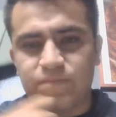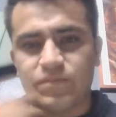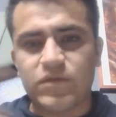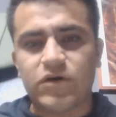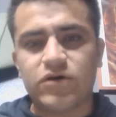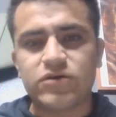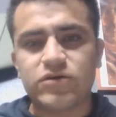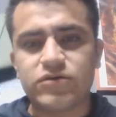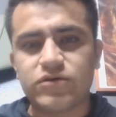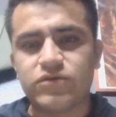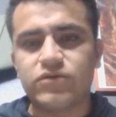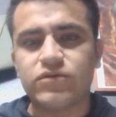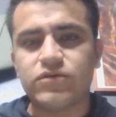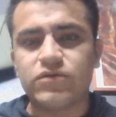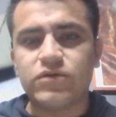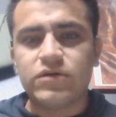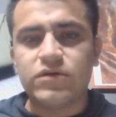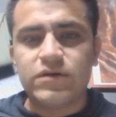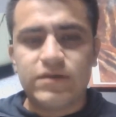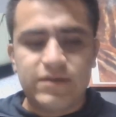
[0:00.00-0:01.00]
also
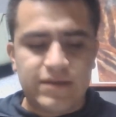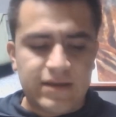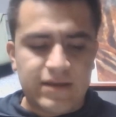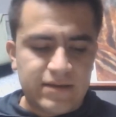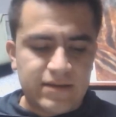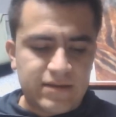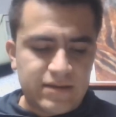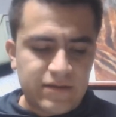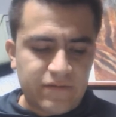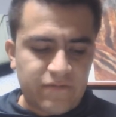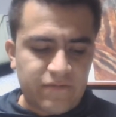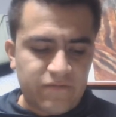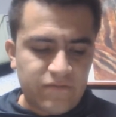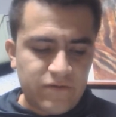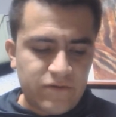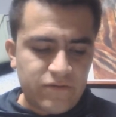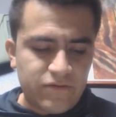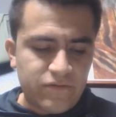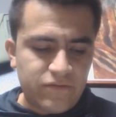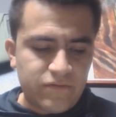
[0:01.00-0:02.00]
that the
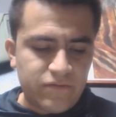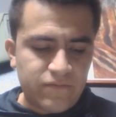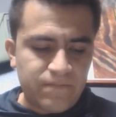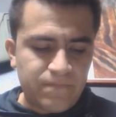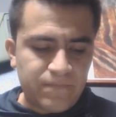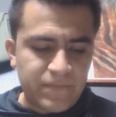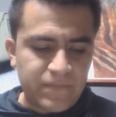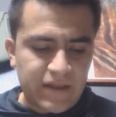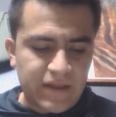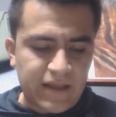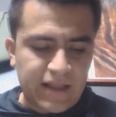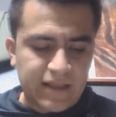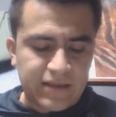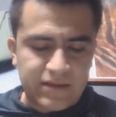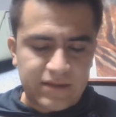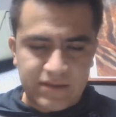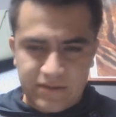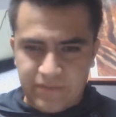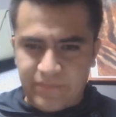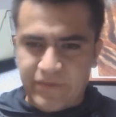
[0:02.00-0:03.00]
flow at
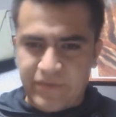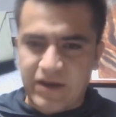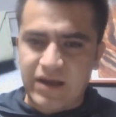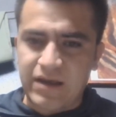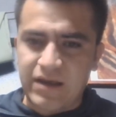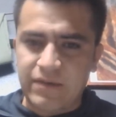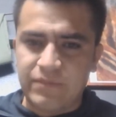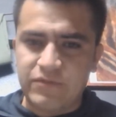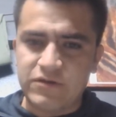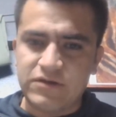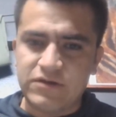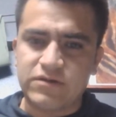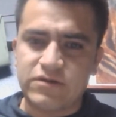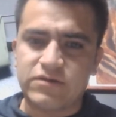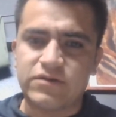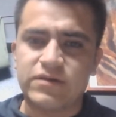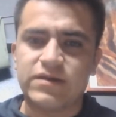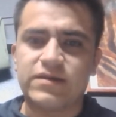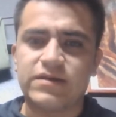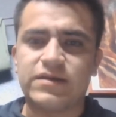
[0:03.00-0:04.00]
the pipe was
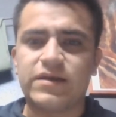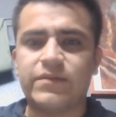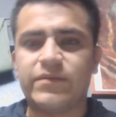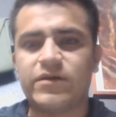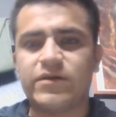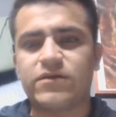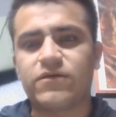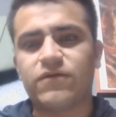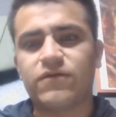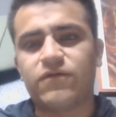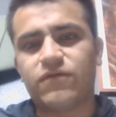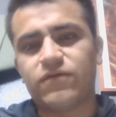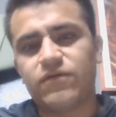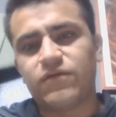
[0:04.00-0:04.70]
also the same at the